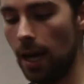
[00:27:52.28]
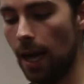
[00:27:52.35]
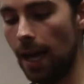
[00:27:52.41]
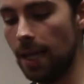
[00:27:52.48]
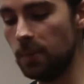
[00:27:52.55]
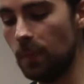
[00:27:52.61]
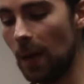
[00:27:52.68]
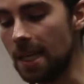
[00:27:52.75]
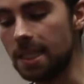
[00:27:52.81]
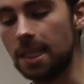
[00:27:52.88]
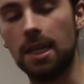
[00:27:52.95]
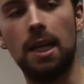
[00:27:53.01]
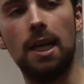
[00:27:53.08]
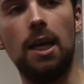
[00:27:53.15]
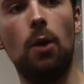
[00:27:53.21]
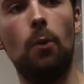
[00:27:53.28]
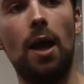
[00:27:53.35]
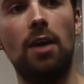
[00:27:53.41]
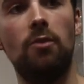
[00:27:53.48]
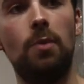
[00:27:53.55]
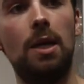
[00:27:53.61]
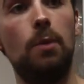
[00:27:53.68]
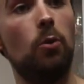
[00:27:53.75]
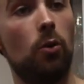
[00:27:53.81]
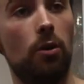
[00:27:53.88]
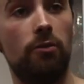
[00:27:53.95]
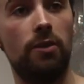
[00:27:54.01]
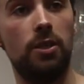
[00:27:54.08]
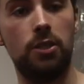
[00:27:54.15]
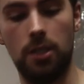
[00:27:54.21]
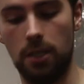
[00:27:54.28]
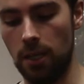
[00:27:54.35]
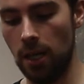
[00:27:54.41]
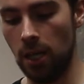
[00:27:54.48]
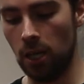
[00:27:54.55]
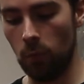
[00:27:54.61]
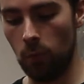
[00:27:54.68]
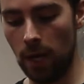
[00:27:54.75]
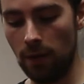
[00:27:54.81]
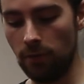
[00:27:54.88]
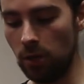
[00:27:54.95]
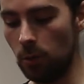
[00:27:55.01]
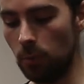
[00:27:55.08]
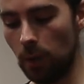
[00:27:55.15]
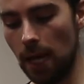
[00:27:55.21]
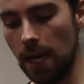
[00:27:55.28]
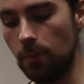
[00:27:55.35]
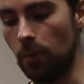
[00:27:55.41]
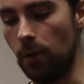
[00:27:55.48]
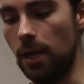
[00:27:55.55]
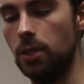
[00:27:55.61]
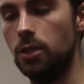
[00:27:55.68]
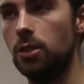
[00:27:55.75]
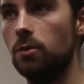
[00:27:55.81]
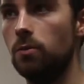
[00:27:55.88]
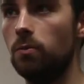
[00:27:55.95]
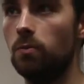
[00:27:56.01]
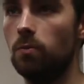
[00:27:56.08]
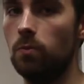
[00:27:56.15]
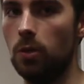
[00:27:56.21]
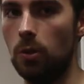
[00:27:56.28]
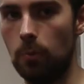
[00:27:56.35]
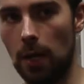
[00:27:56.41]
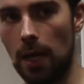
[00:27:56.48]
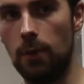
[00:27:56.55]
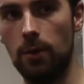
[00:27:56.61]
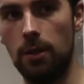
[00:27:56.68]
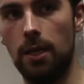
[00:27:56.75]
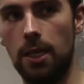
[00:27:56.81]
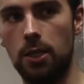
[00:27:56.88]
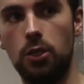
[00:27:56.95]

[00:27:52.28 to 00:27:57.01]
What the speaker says: It's basically a way of being more efficient. Whenever you play bridge, you play with these.